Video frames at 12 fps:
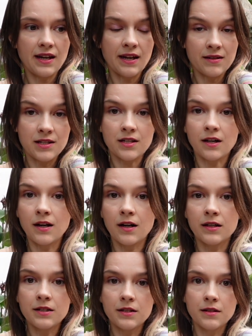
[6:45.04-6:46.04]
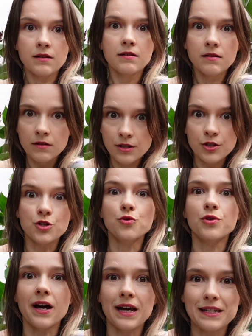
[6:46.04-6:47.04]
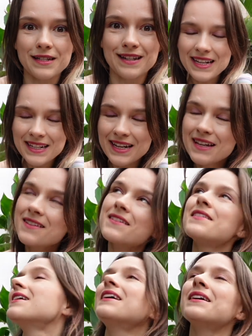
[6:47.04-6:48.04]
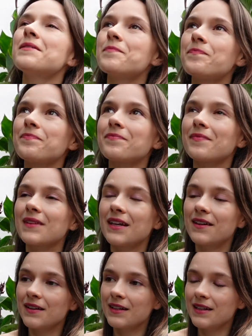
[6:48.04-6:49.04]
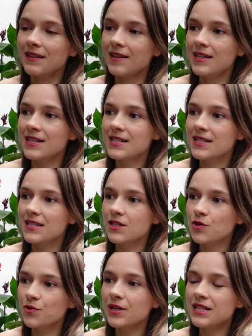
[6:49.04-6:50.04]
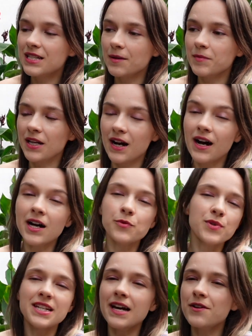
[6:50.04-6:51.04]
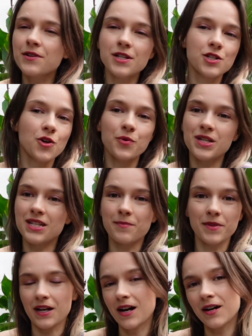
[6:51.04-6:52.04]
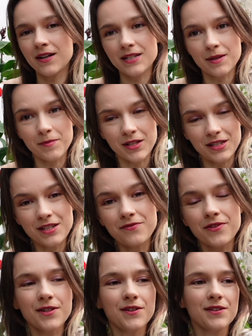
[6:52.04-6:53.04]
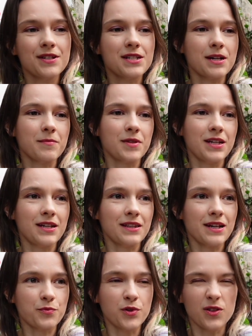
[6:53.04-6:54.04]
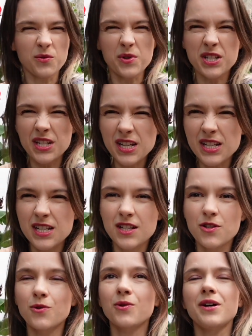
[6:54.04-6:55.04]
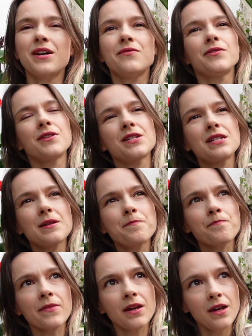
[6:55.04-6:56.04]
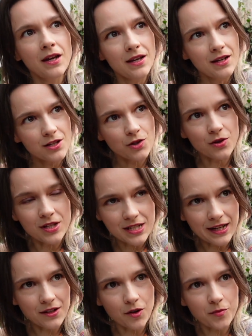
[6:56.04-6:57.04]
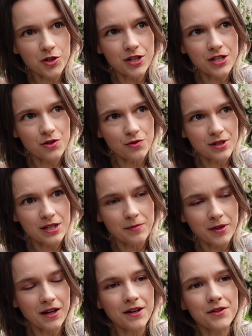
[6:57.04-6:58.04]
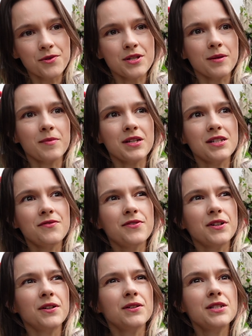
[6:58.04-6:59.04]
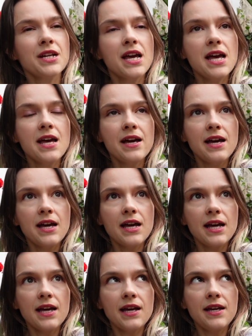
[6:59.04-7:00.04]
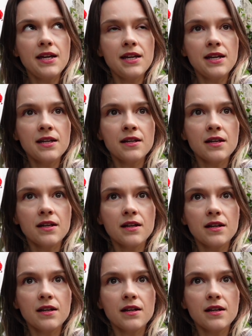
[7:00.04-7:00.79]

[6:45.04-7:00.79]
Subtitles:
and it's hard, do that. Another thing is doing something hard. With Saturn, it's always something hard, something difficult, something that will resist your efforts. So the second option is doing something hard or something difficult in